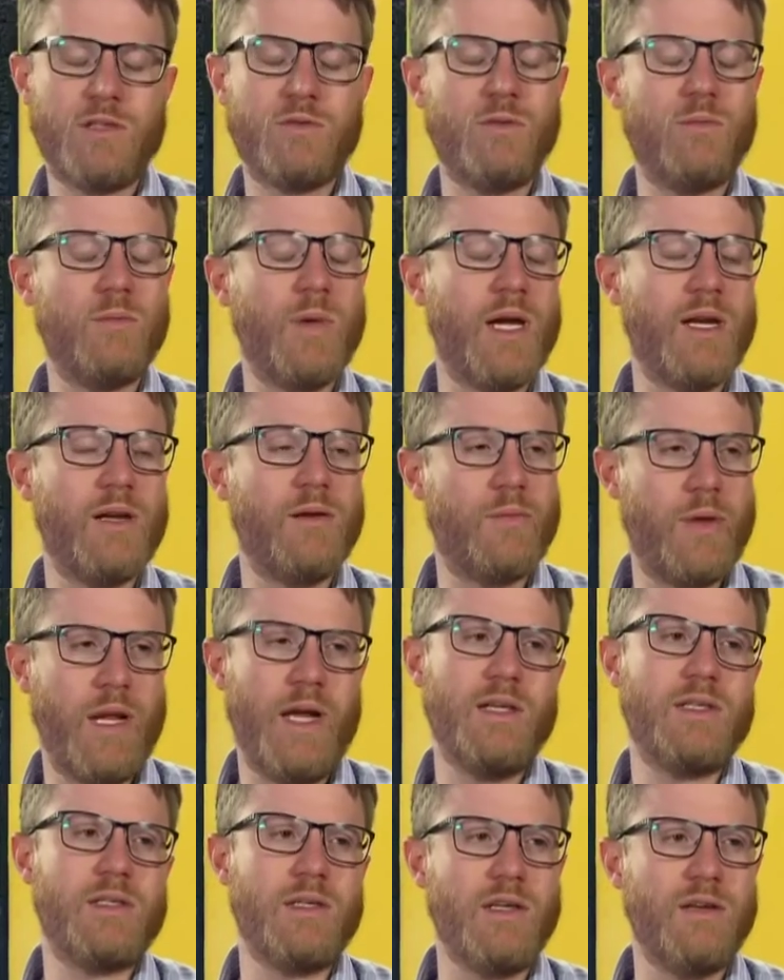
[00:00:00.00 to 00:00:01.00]
remain in
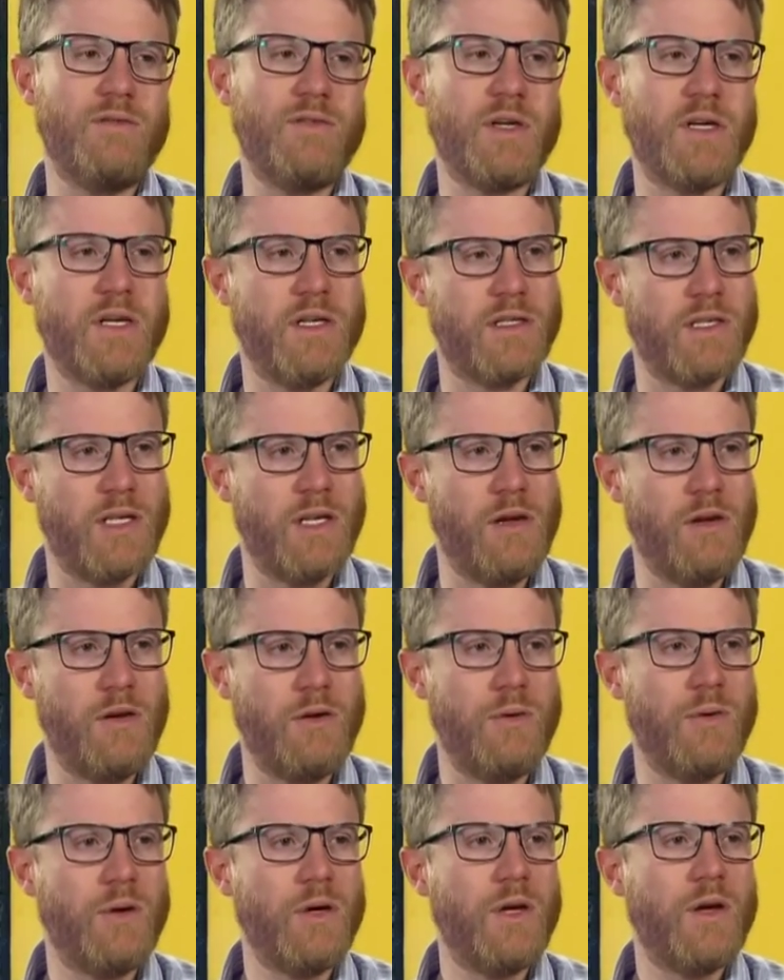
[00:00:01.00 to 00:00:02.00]
place and even
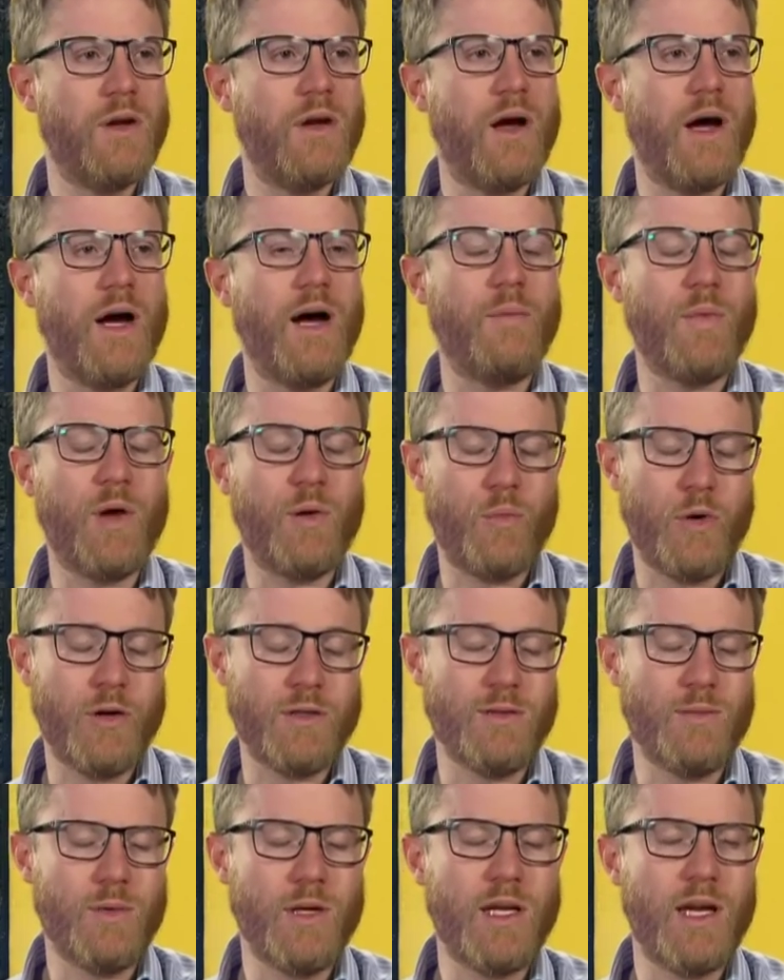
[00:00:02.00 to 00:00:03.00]
continue and
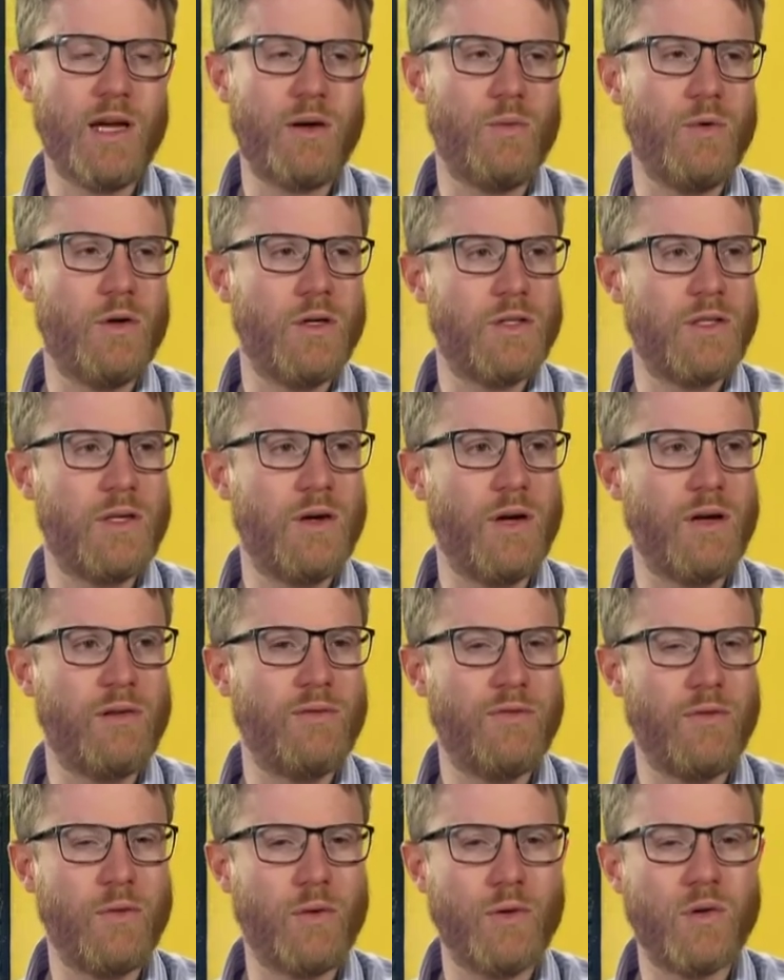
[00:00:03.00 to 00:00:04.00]
possibly get worse going
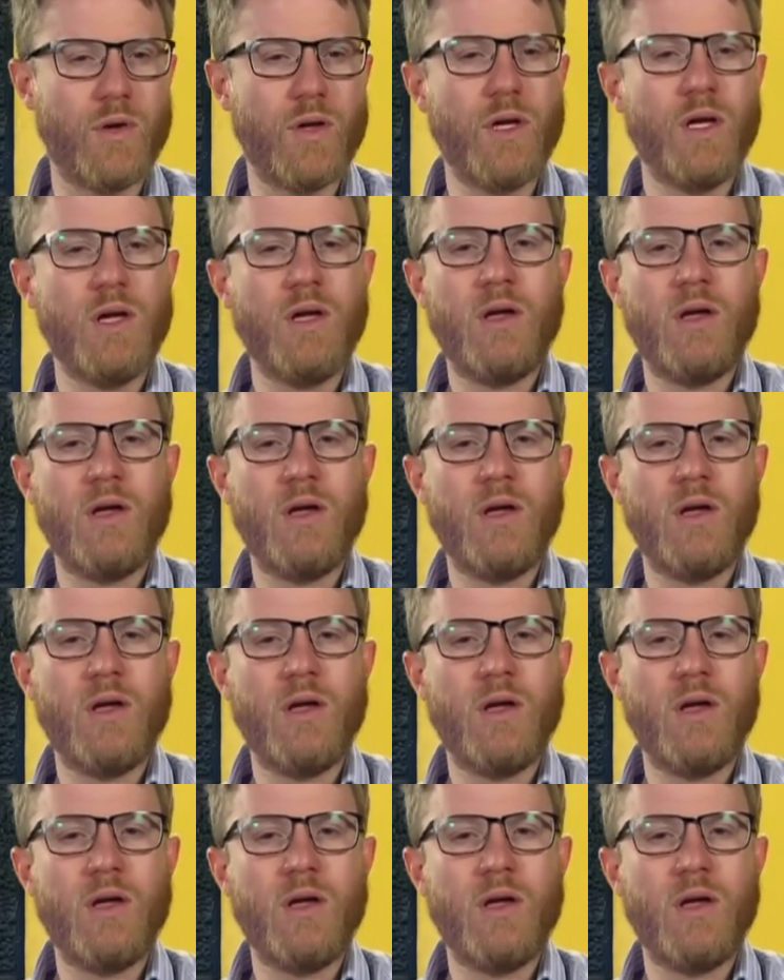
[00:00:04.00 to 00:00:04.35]
forward.